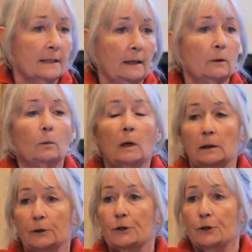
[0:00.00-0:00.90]
single
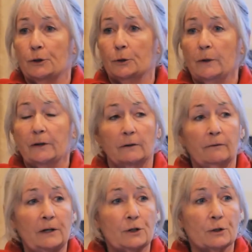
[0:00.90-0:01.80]
well that you do with
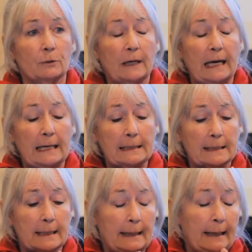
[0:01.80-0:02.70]
conventional
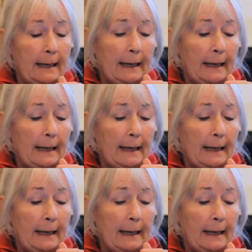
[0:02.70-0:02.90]
gas.